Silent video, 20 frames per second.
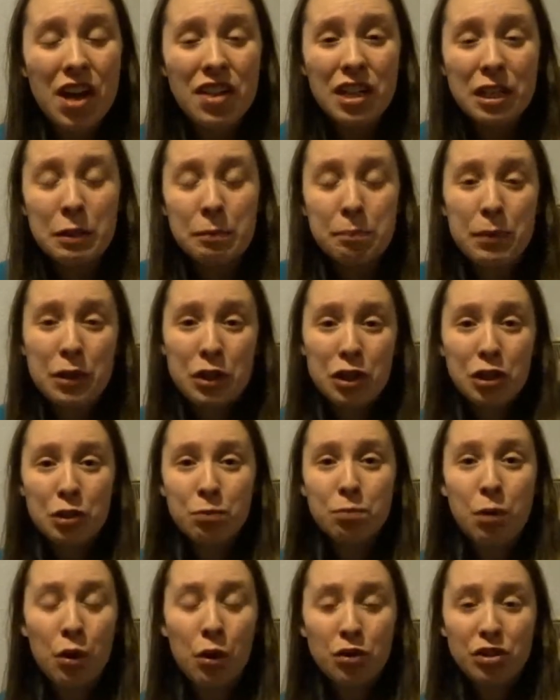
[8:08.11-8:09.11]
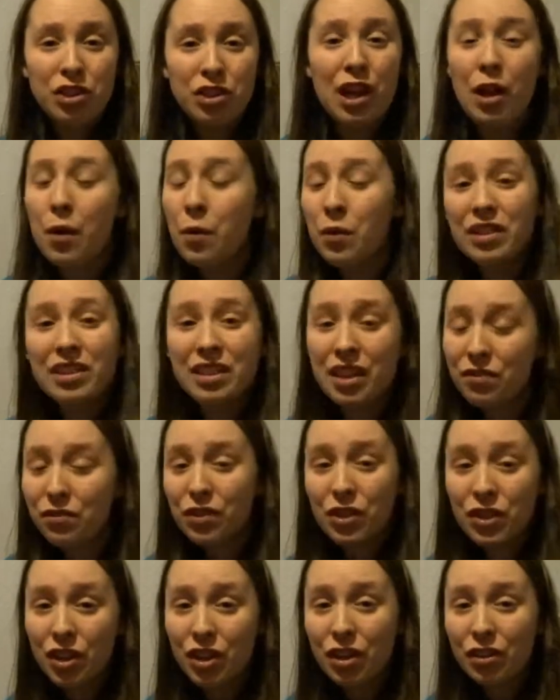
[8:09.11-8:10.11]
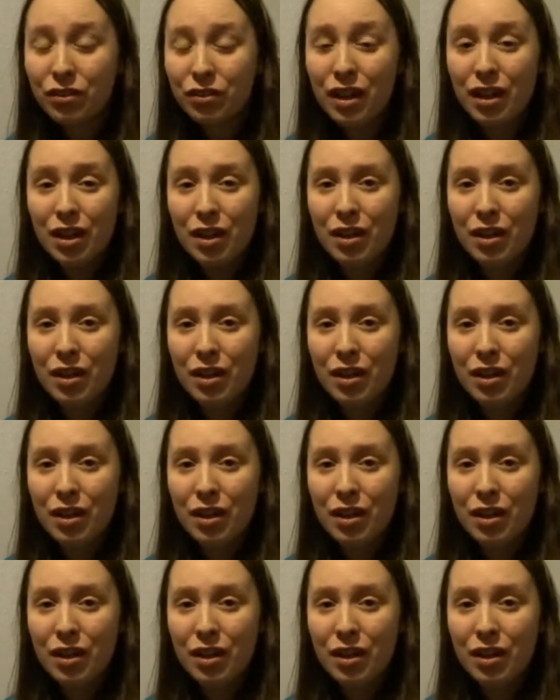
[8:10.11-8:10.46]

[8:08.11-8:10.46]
This big huge poster that I want to get rid of?